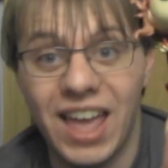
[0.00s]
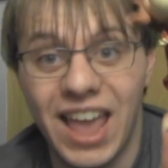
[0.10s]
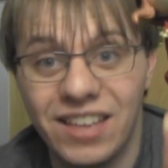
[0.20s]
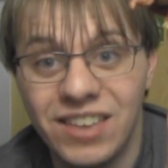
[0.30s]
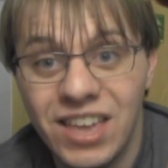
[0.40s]

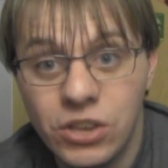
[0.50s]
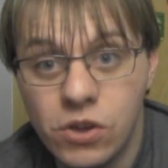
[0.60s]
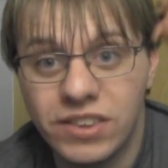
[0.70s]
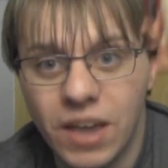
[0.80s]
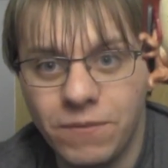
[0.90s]
and
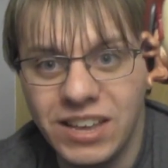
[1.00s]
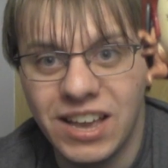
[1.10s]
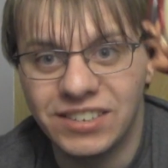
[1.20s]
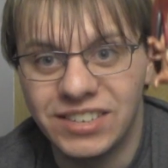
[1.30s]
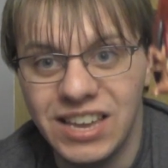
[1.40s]
you can
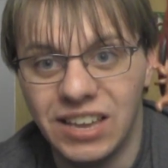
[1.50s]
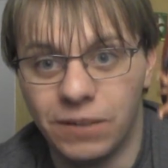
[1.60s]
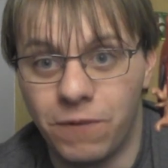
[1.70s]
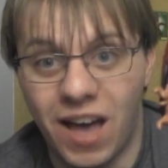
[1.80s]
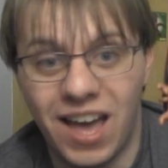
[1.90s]
definitely see
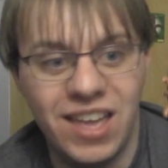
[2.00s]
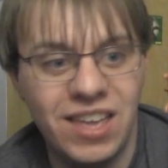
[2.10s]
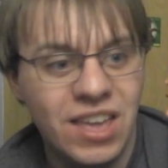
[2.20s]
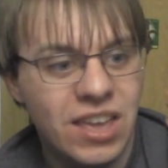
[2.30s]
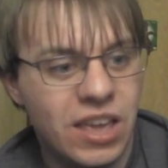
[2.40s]

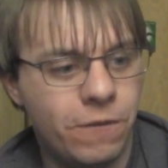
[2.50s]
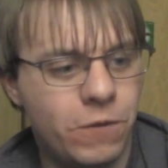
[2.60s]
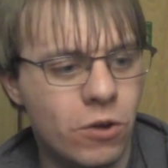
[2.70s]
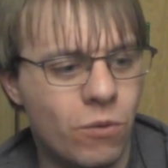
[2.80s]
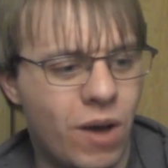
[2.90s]
if
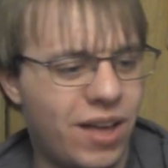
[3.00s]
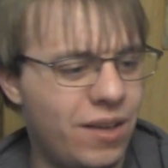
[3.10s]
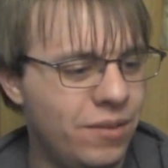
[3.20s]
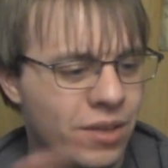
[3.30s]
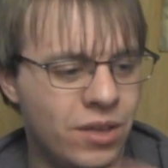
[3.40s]

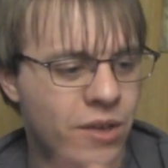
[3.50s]
you